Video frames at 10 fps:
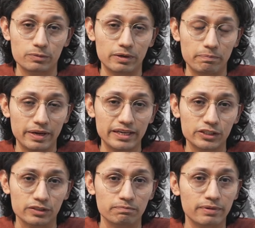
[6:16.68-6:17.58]
per
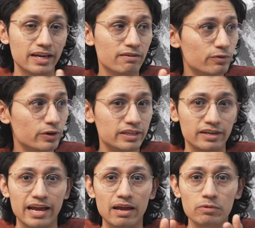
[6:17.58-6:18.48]
patient by
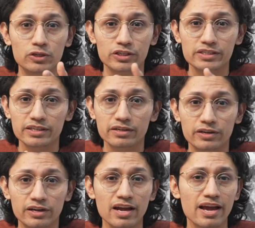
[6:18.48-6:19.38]
avoiding emergency
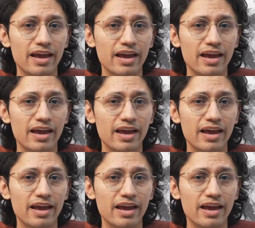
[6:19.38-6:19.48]
care,